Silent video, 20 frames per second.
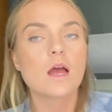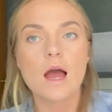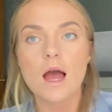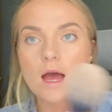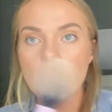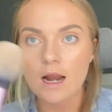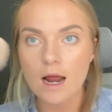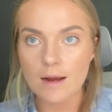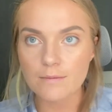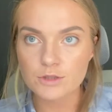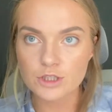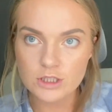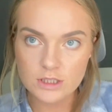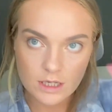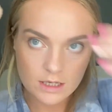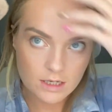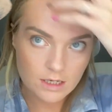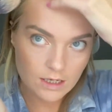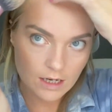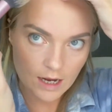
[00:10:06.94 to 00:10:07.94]
and I'm just
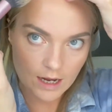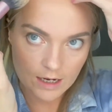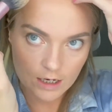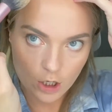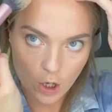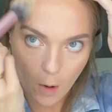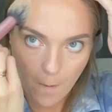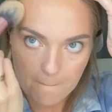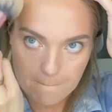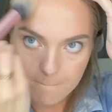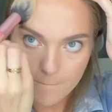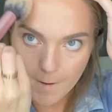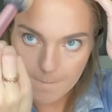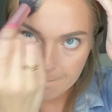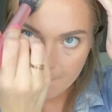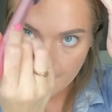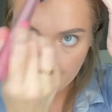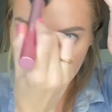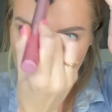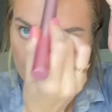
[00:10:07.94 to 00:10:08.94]
gonna kind of go boop,
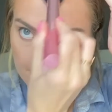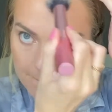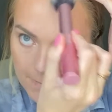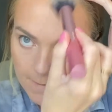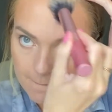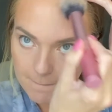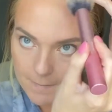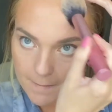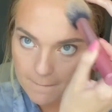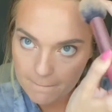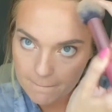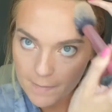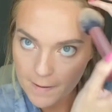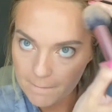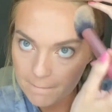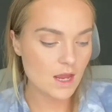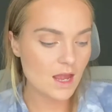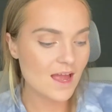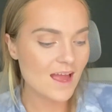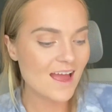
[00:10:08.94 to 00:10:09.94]
boop, boop, boop, boop, boop.
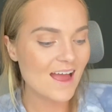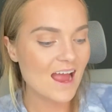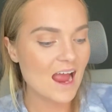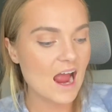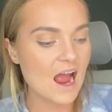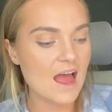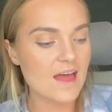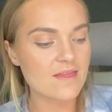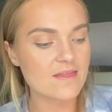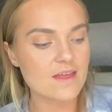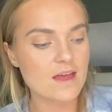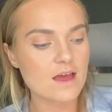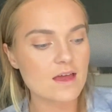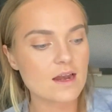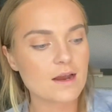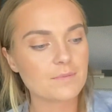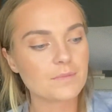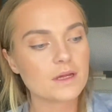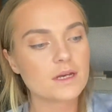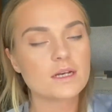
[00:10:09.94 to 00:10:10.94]
And then
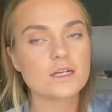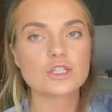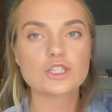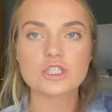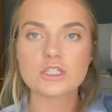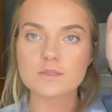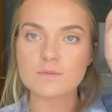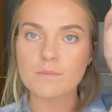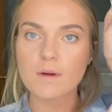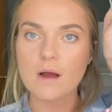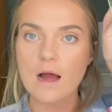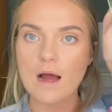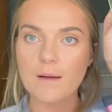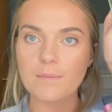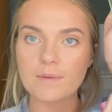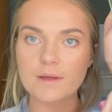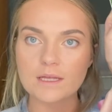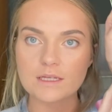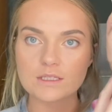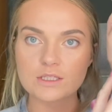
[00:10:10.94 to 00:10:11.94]
I'm gonna just pop
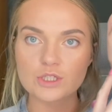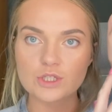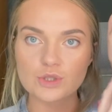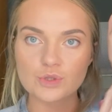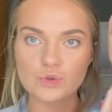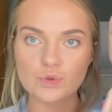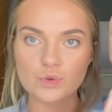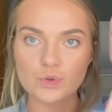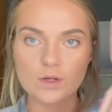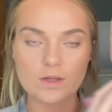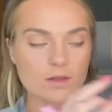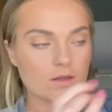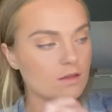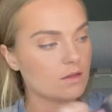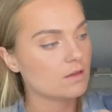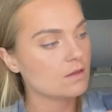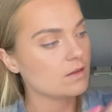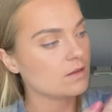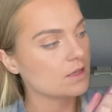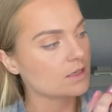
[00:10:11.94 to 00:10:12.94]
into
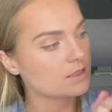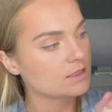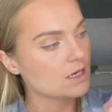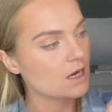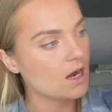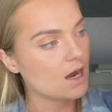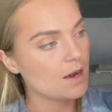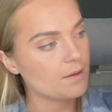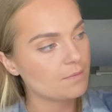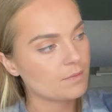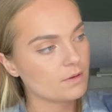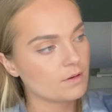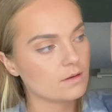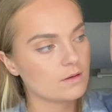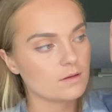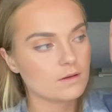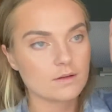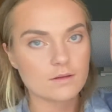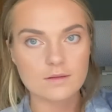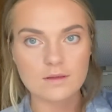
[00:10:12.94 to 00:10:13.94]
the top,
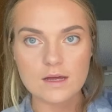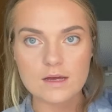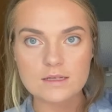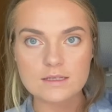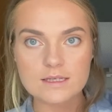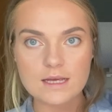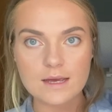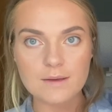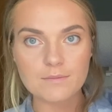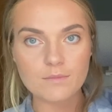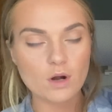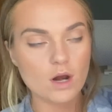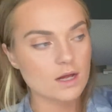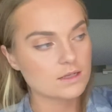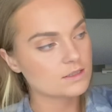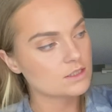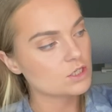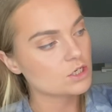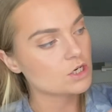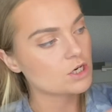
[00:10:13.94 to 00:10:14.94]
that same
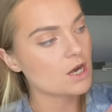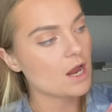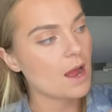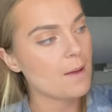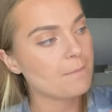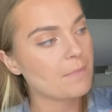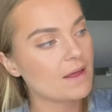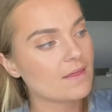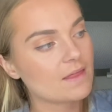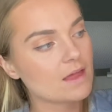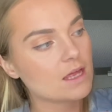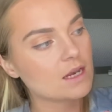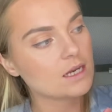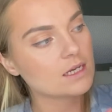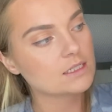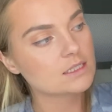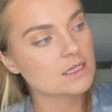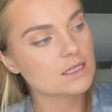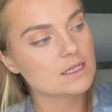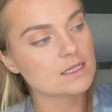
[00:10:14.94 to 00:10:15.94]
bronzer, but then
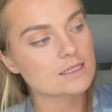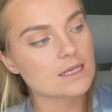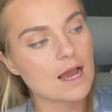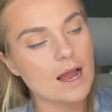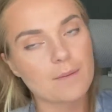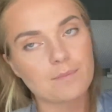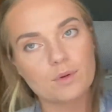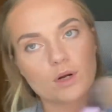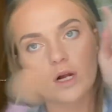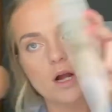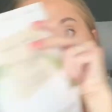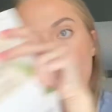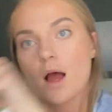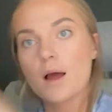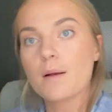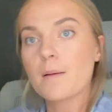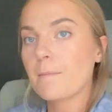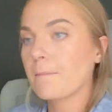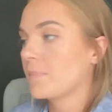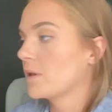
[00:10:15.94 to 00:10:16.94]
into this
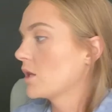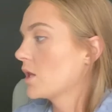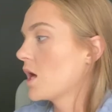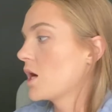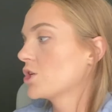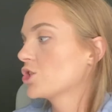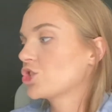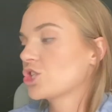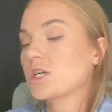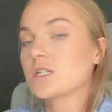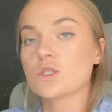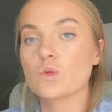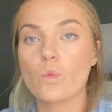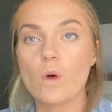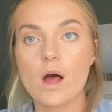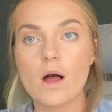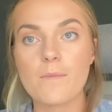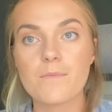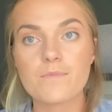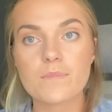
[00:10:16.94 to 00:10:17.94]
apricot blush as well.